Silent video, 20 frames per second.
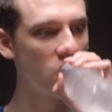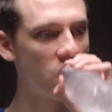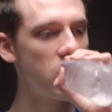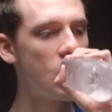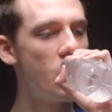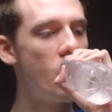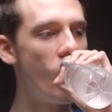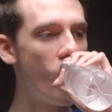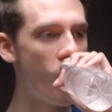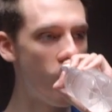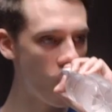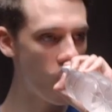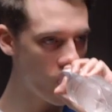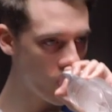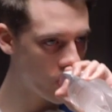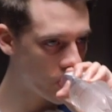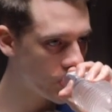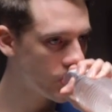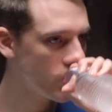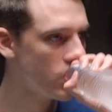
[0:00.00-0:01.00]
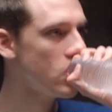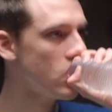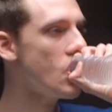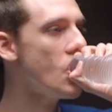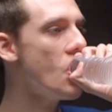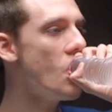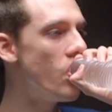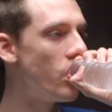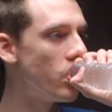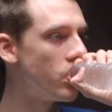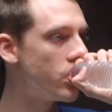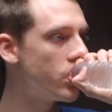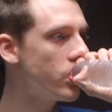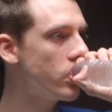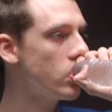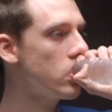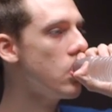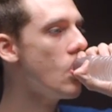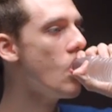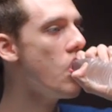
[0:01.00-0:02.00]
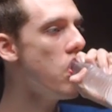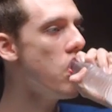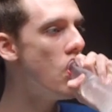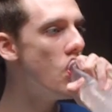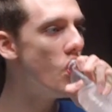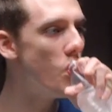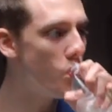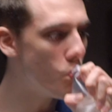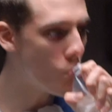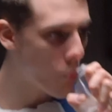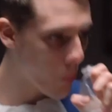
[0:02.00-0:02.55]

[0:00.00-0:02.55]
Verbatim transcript: So what's going on after you're done